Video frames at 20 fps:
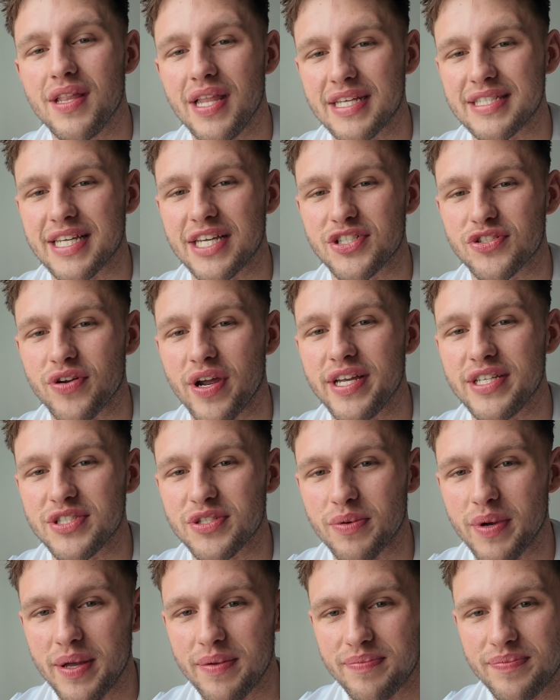Let's get straight
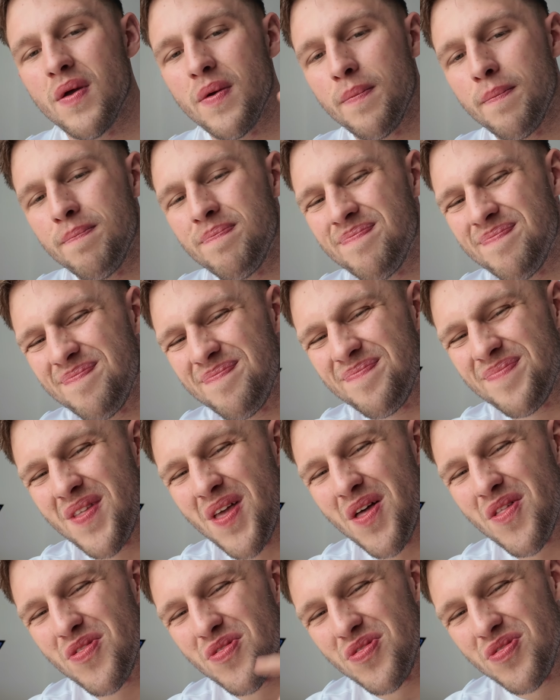into it.
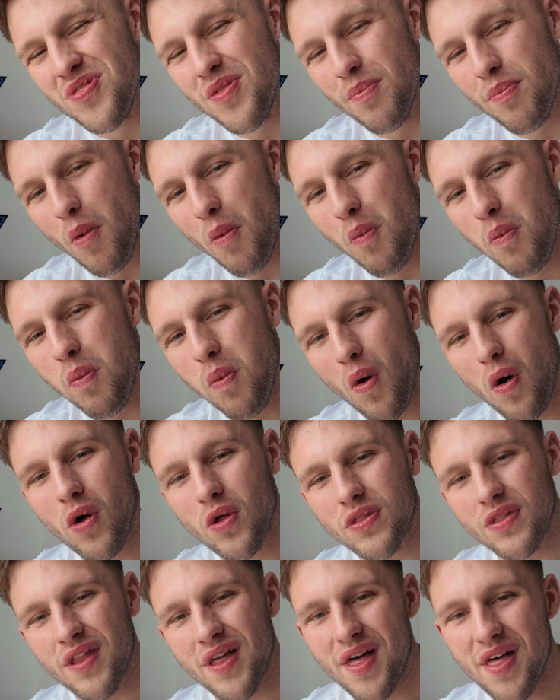Number
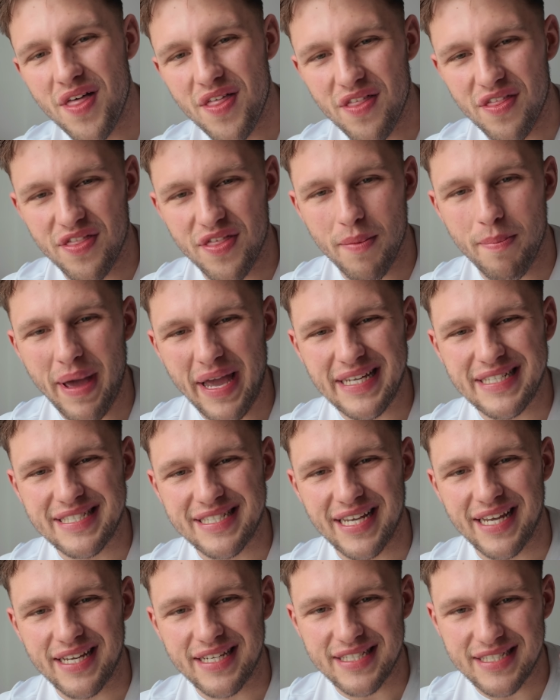one, the
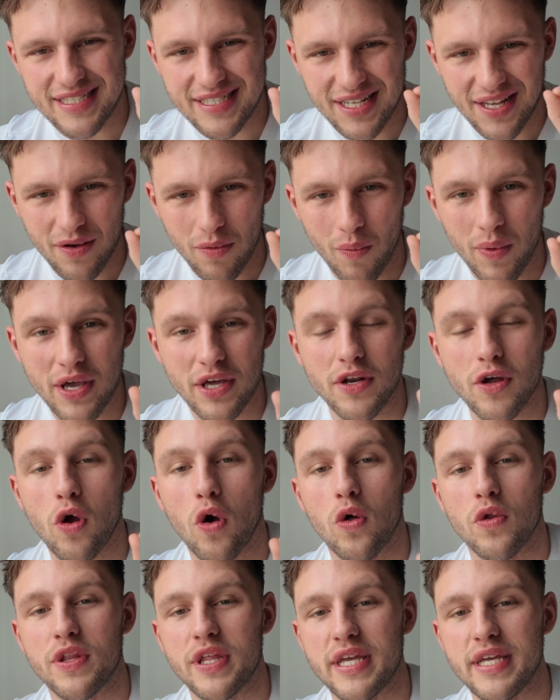basics. We're going to
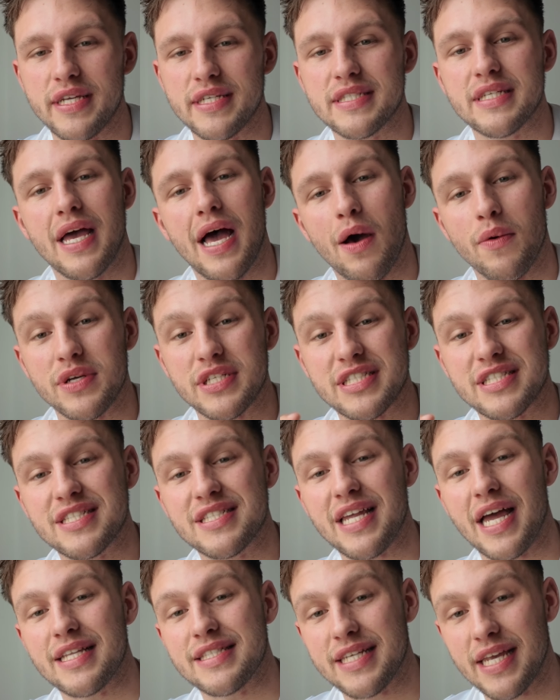call these our
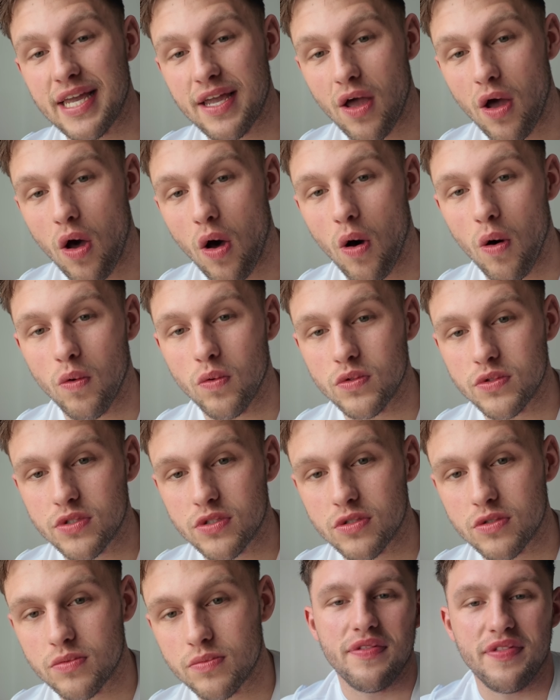static
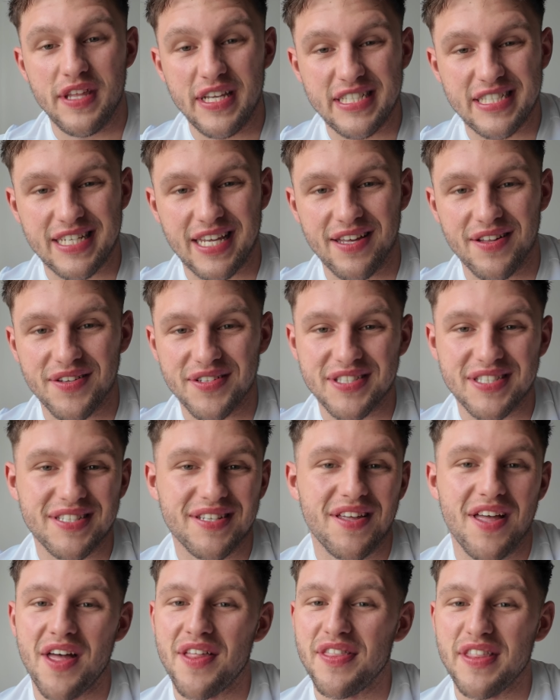holds. These
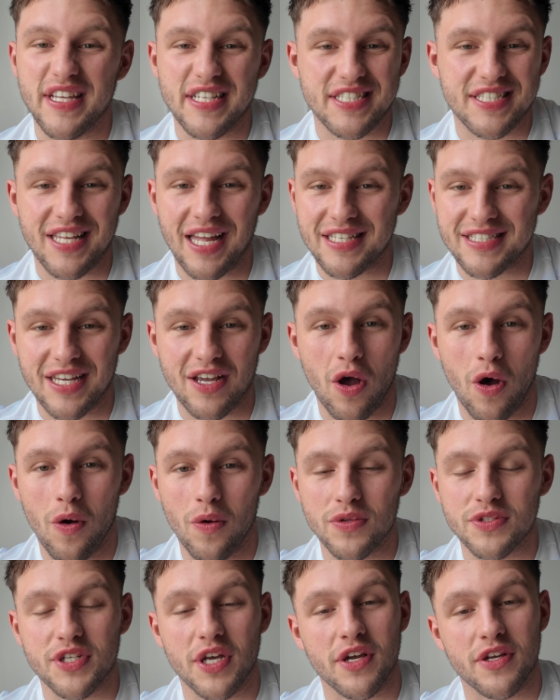skills and these static
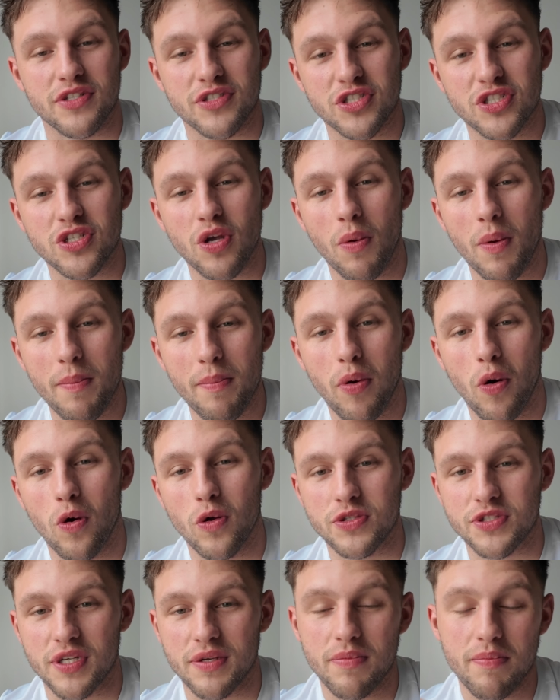holds are so
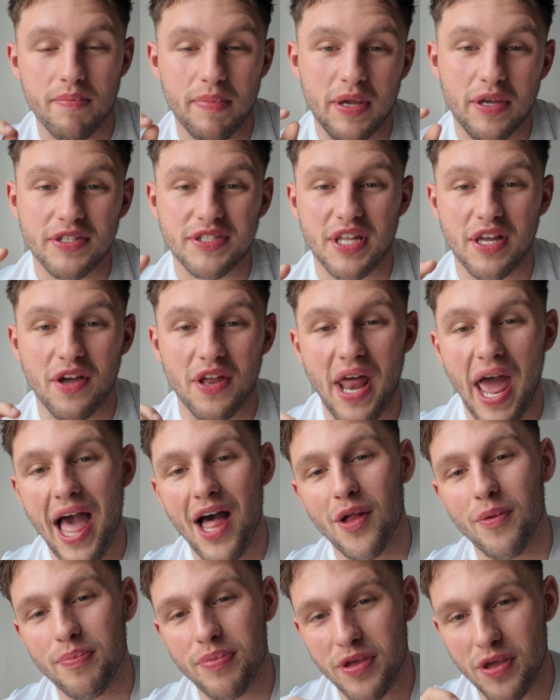important because they're going to
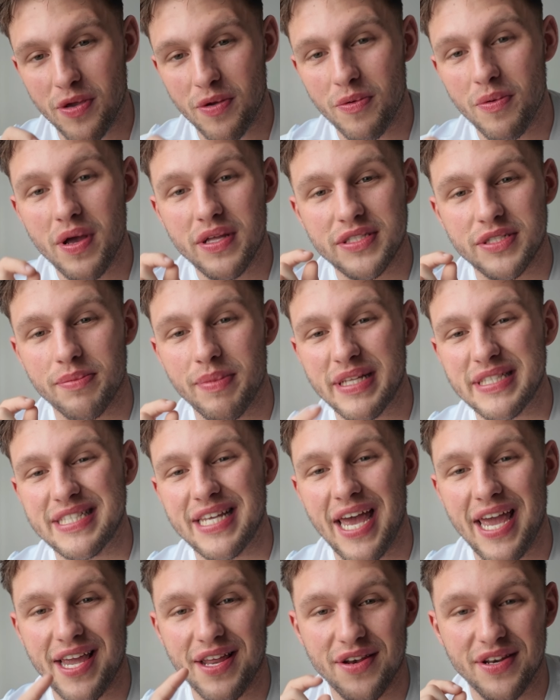help you to
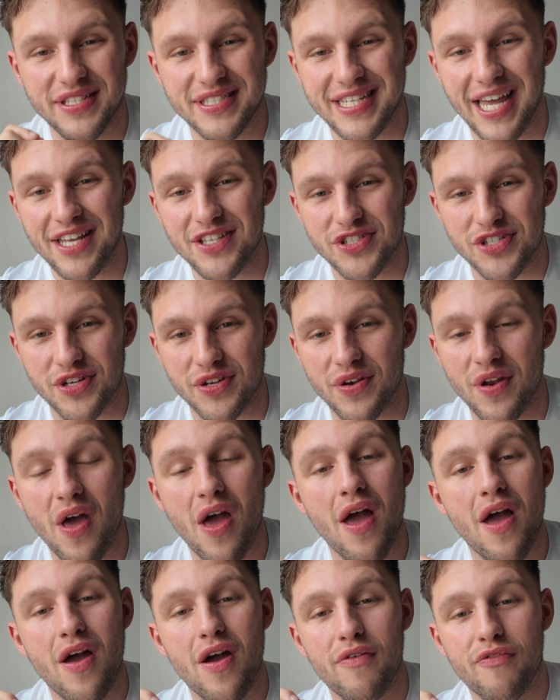maintain tension
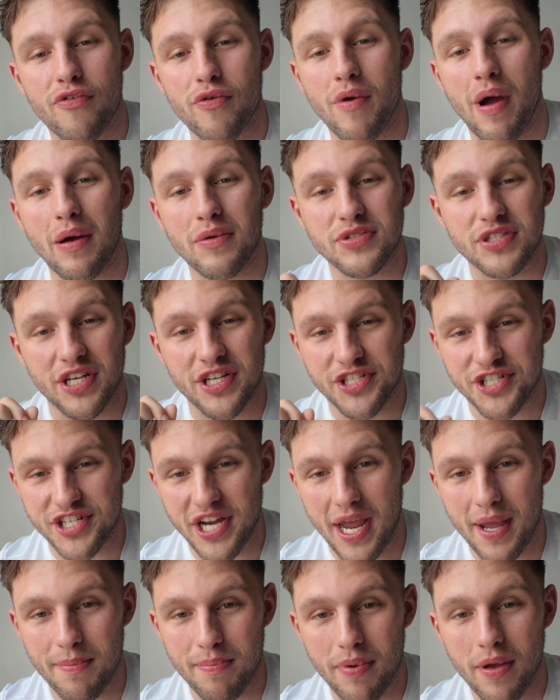throughout a
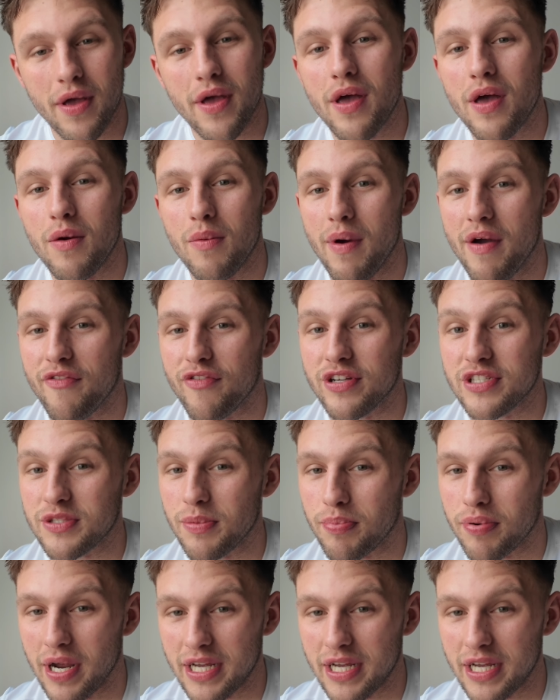shape, whether it's a